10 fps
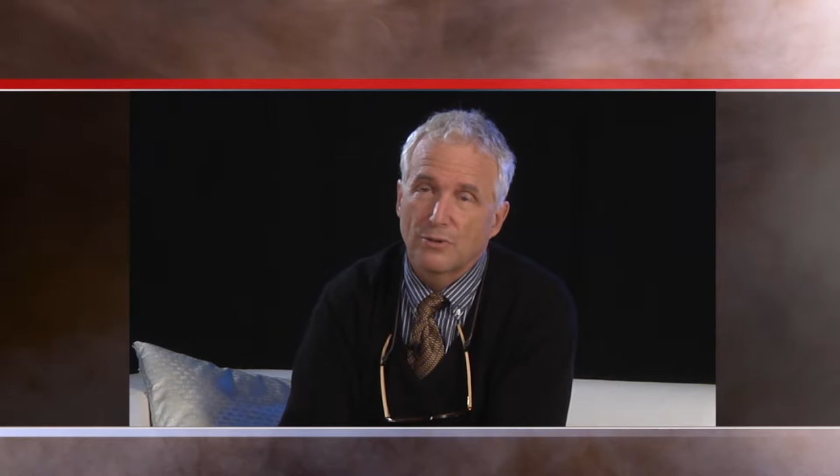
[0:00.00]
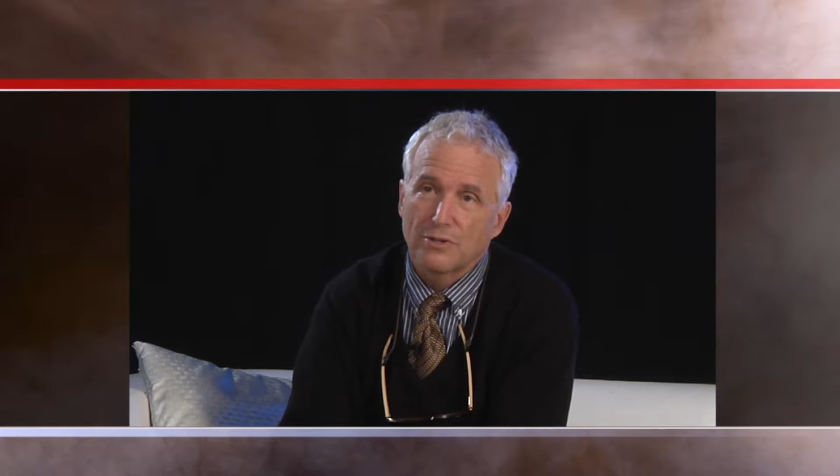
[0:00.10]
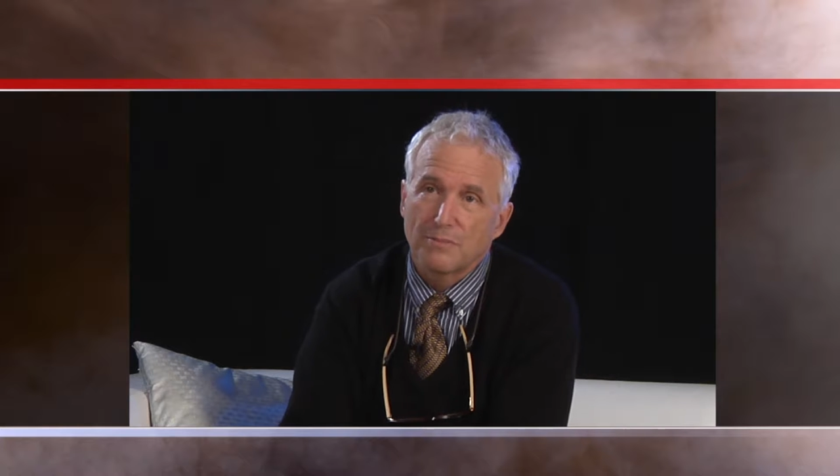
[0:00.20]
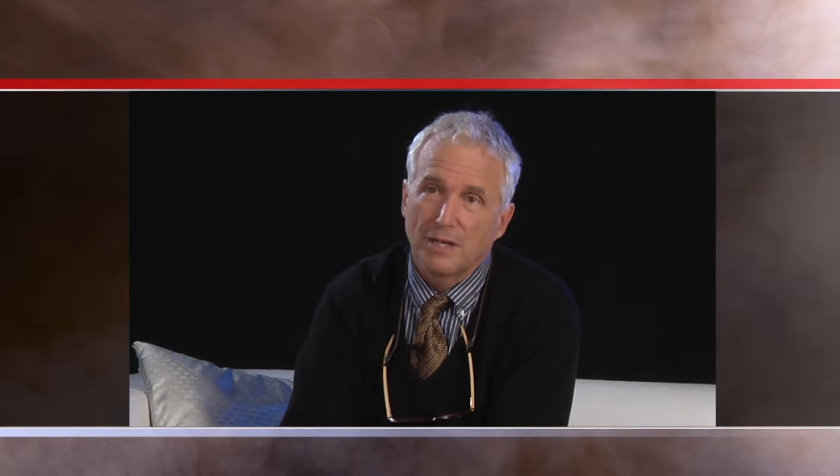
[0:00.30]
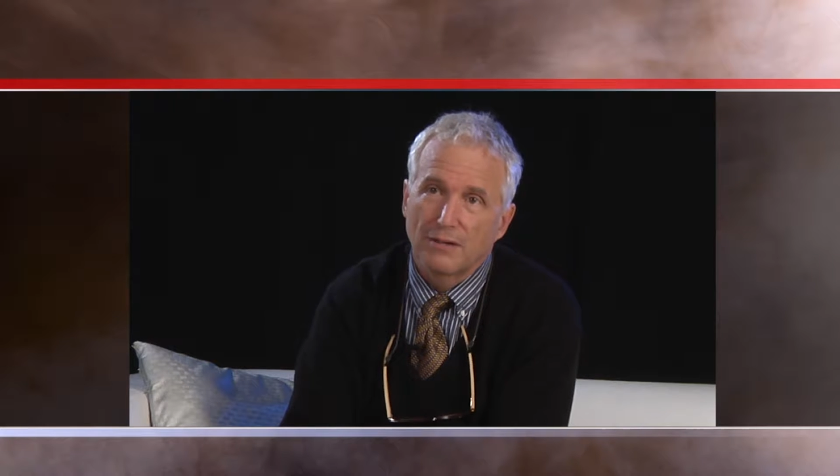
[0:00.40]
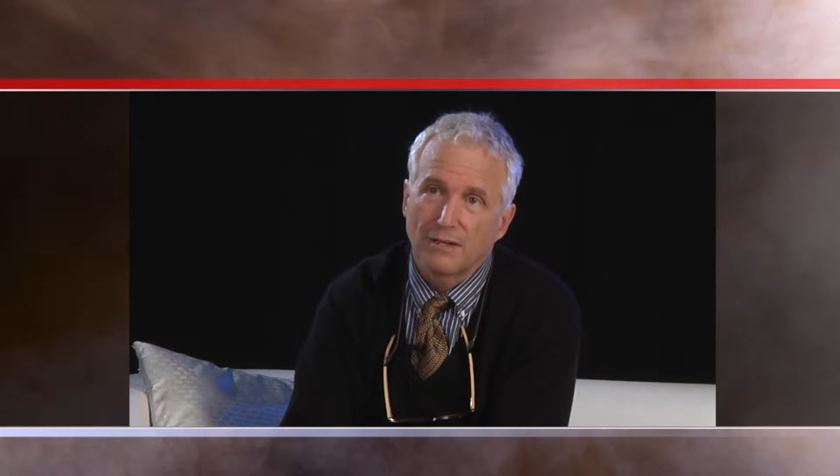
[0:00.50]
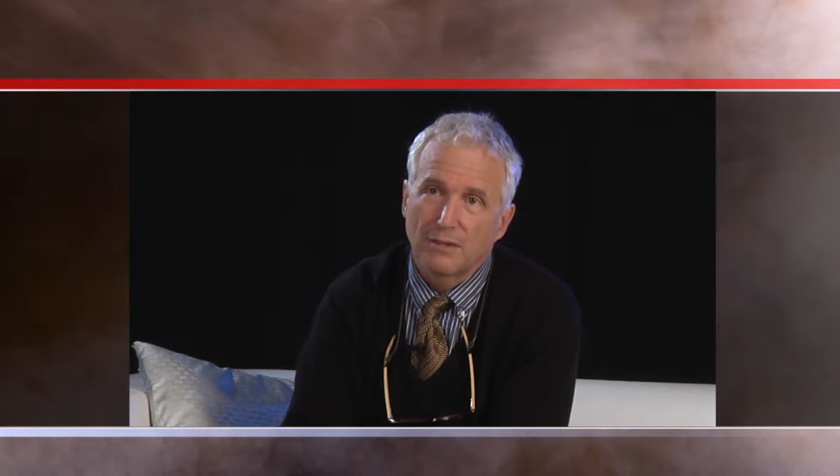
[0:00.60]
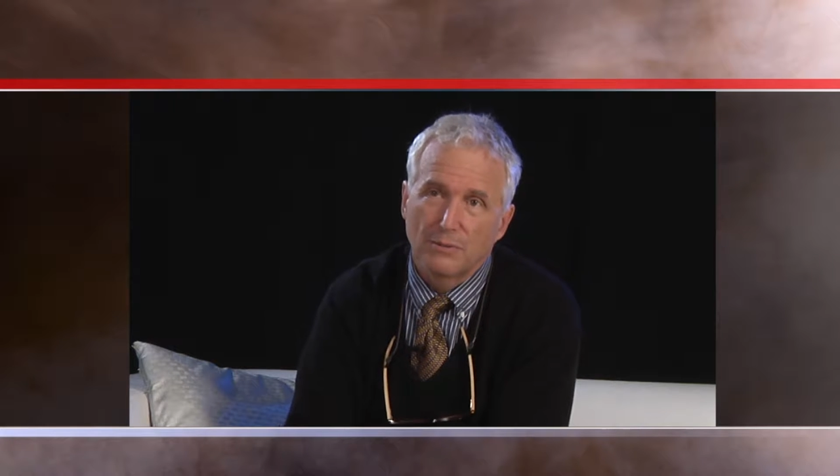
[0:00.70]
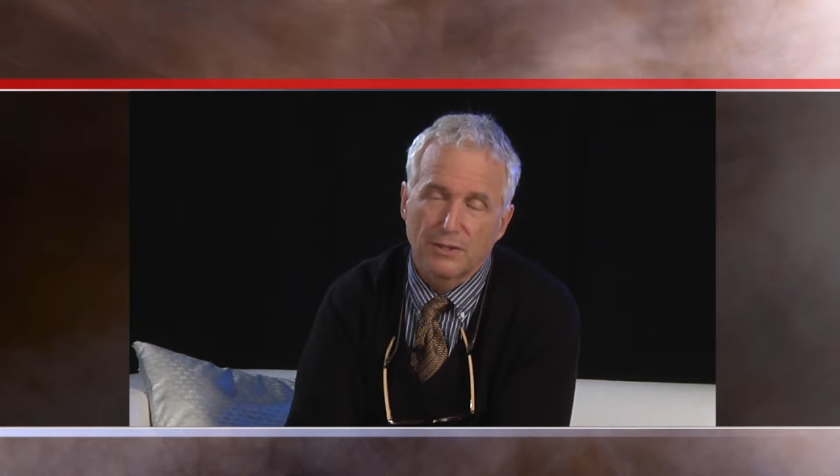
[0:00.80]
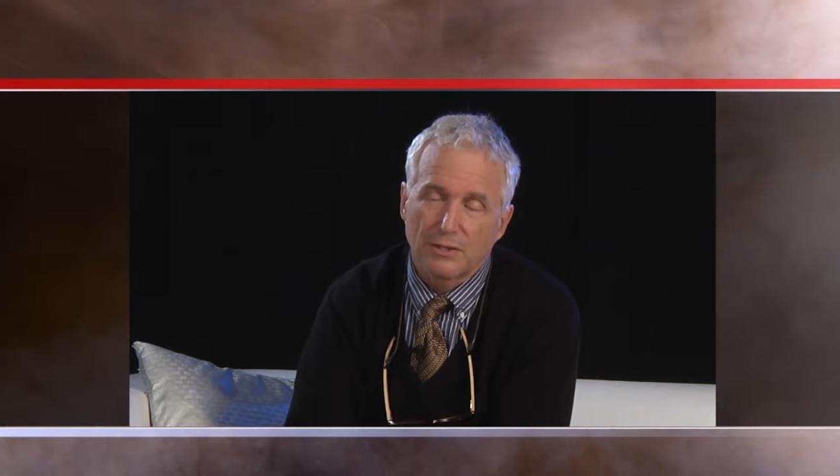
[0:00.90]
North
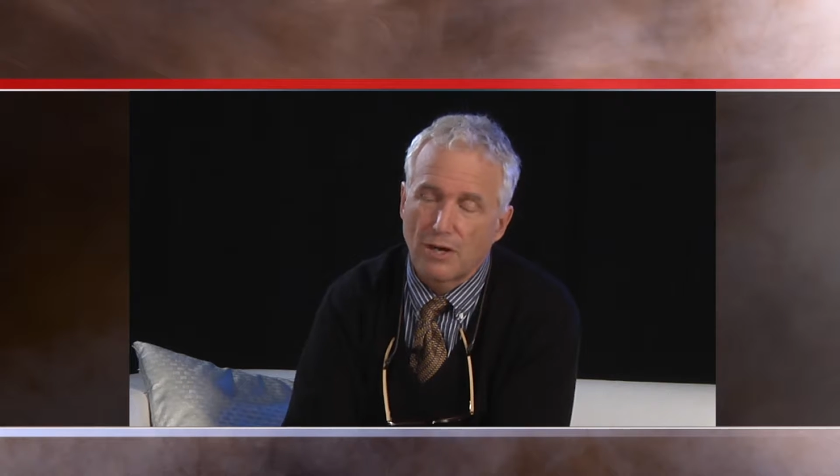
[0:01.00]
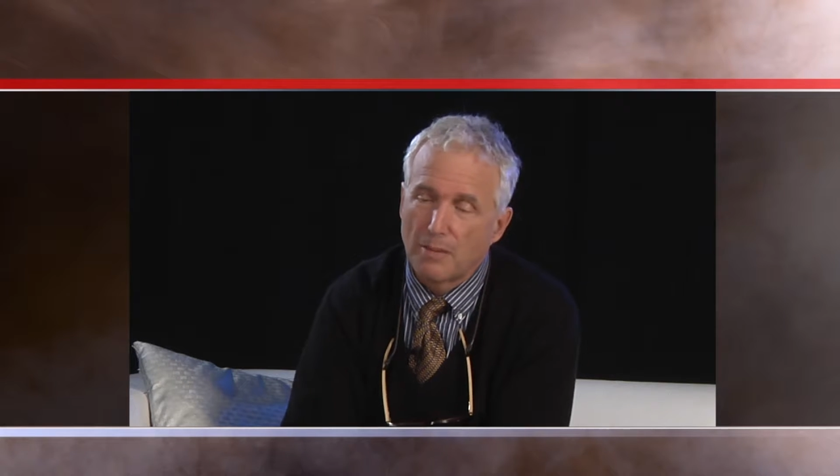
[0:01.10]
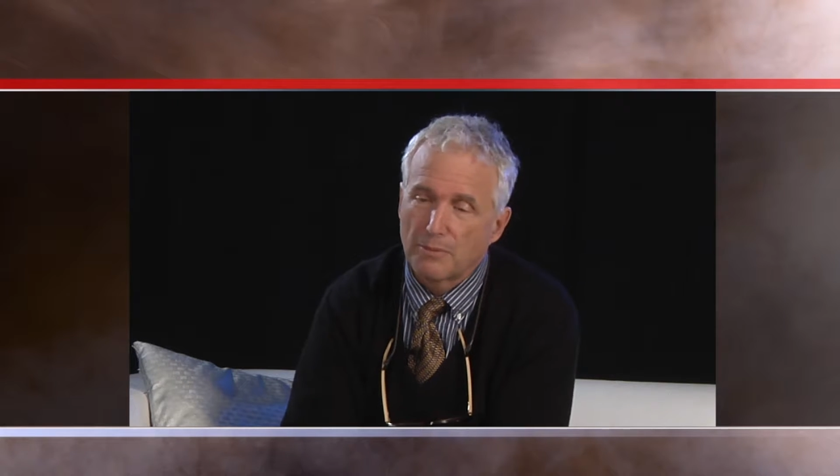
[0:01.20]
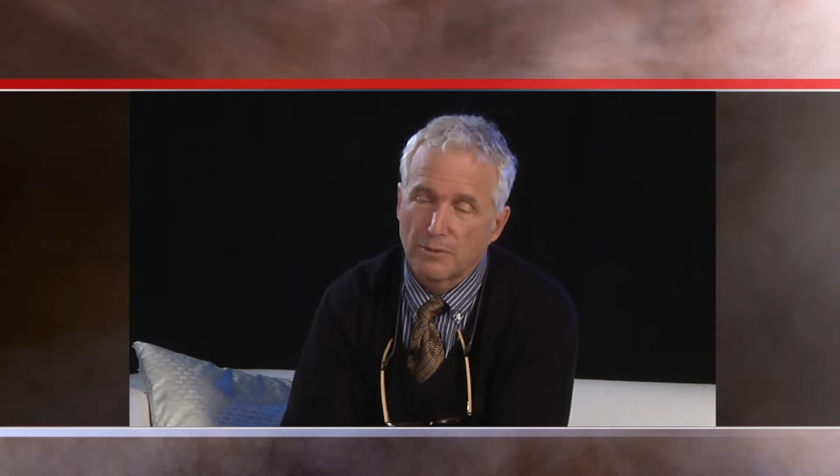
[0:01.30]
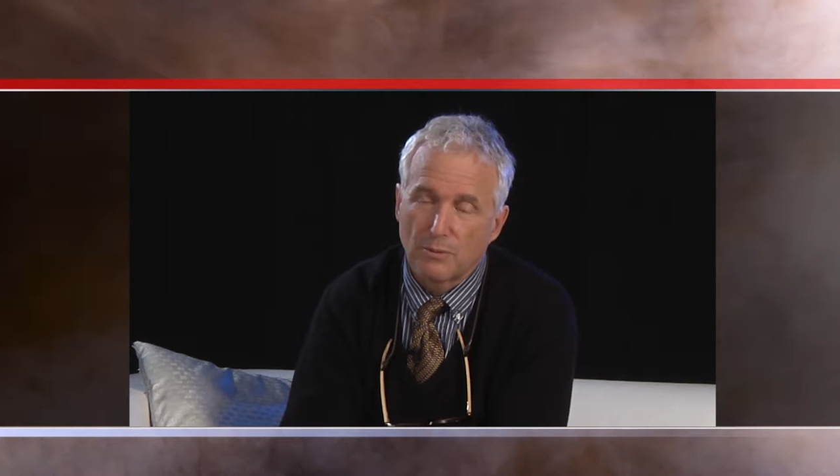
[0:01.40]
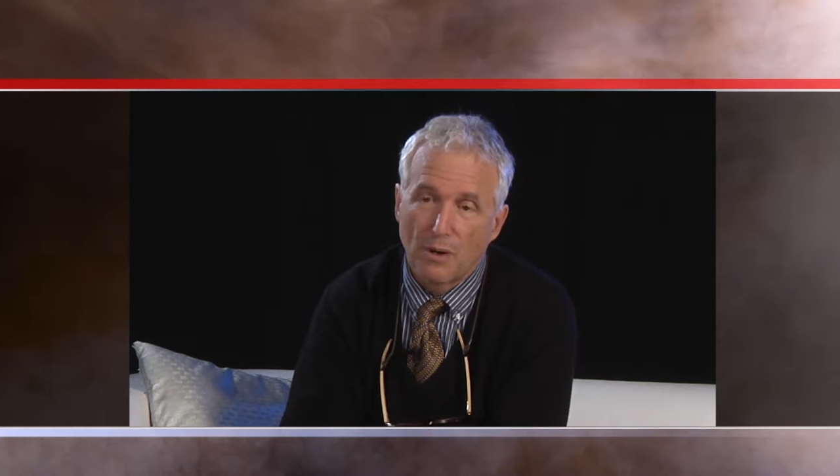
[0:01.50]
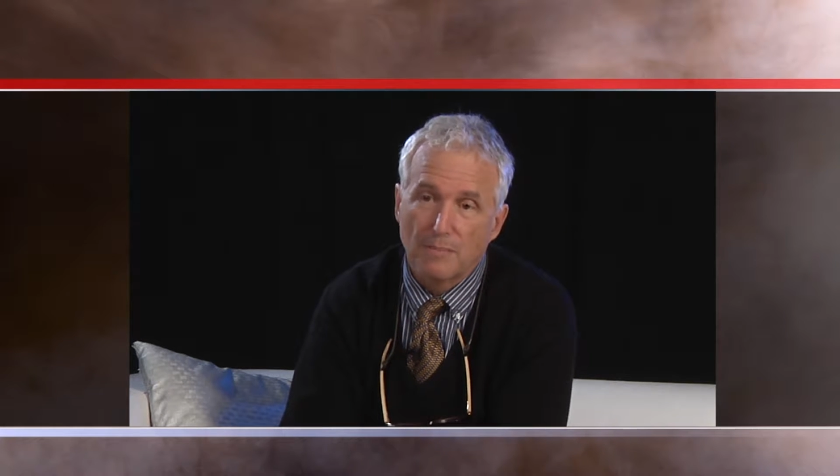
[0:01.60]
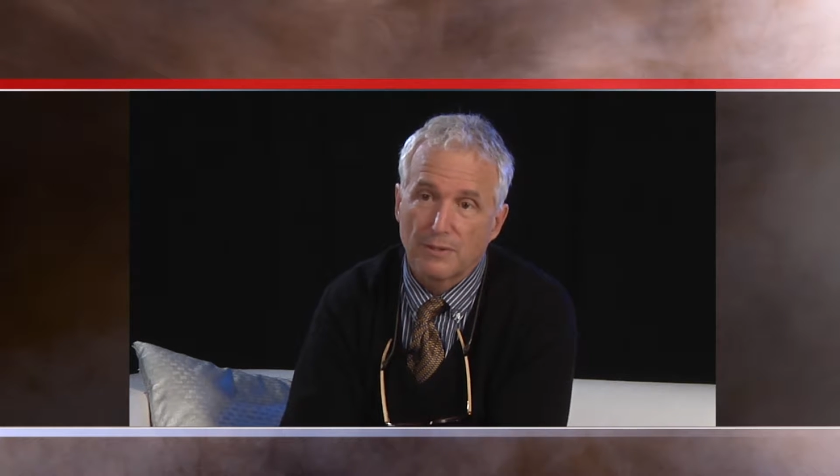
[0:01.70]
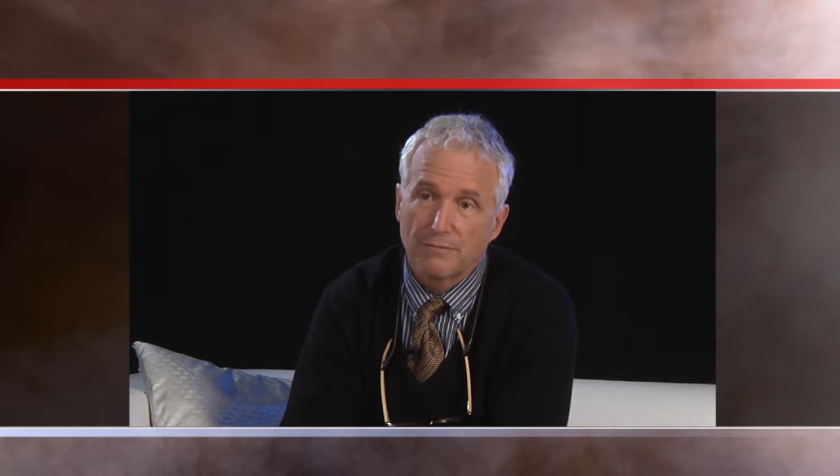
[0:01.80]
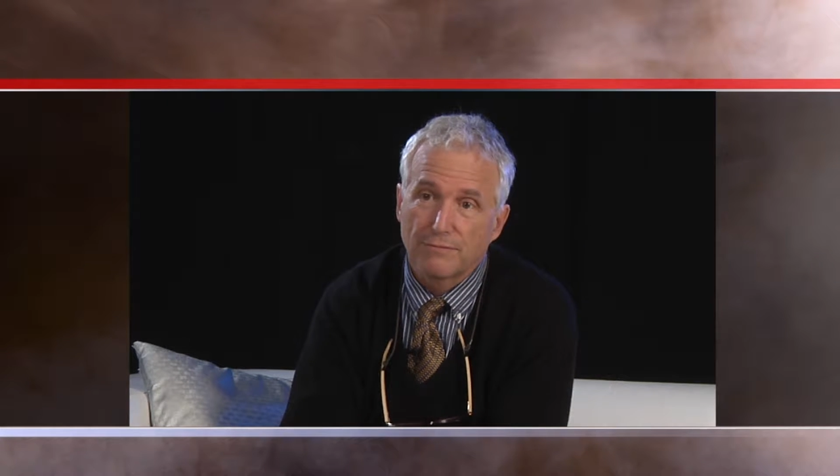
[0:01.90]
America with
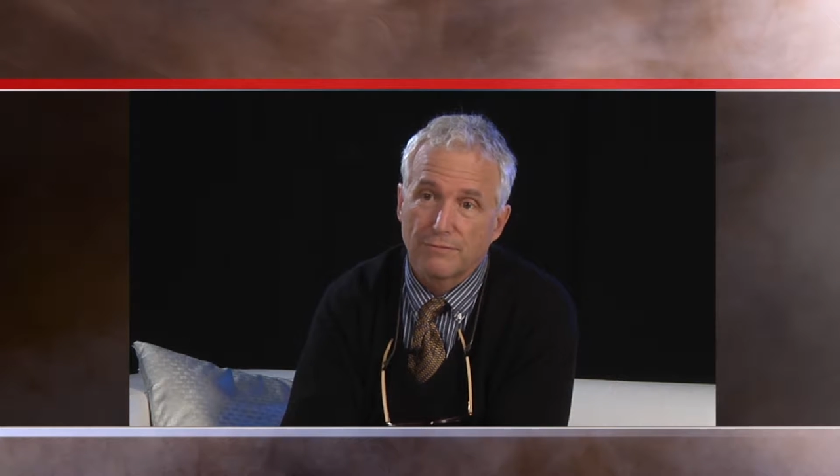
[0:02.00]
cooperative